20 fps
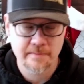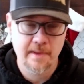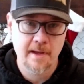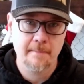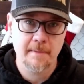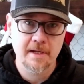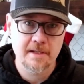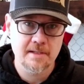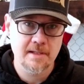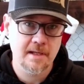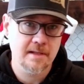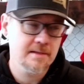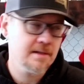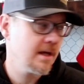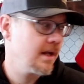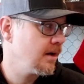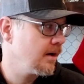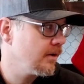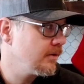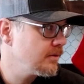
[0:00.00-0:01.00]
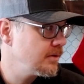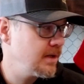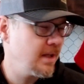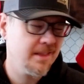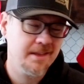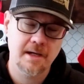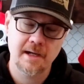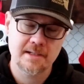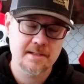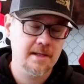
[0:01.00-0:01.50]
if that makes sense. I don't know.
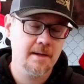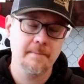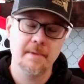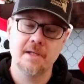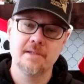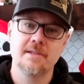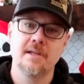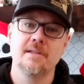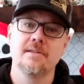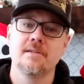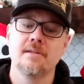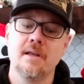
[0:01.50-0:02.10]
Nothing I say makes sense.